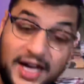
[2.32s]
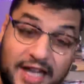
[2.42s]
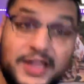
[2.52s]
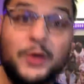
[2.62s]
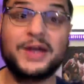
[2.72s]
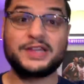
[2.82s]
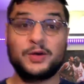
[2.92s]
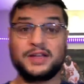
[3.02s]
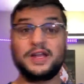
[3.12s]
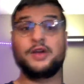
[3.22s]
Hello, hello,
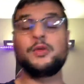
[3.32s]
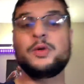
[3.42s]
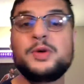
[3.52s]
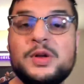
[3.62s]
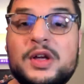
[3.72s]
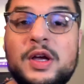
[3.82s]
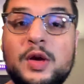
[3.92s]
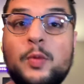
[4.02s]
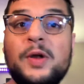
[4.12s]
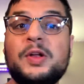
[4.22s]
hello!
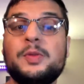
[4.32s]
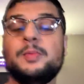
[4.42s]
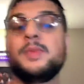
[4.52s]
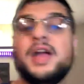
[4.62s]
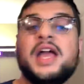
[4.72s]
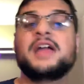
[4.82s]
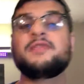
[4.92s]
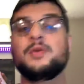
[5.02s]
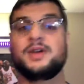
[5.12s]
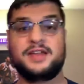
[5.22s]
Welcome,
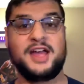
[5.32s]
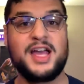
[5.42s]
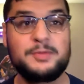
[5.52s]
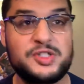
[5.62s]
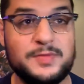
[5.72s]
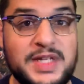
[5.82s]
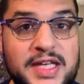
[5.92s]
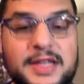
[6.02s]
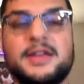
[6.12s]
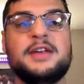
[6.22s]
everyone. I'm
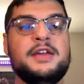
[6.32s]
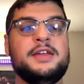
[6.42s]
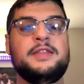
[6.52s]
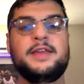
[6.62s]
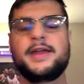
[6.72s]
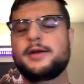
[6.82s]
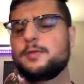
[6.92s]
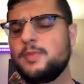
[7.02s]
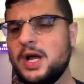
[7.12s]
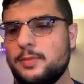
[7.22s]
Jamil, the
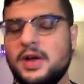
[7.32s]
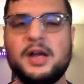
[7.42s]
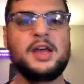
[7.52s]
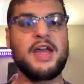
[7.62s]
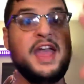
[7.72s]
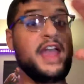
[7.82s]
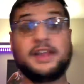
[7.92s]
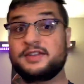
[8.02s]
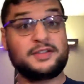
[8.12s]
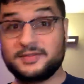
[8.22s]
Arab Mamba,
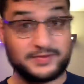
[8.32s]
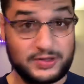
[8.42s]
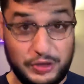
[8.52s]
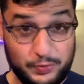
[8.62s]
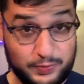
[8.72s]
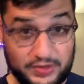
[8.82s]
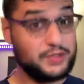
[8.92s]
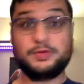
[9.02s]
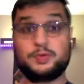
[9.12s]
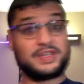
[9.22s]
and
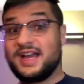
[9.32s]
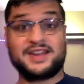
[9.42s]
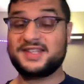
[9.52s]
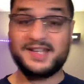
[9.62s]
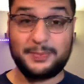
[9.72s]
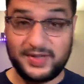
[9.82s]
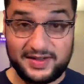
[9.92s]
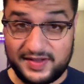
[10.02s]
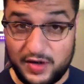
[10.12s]
you got accepted into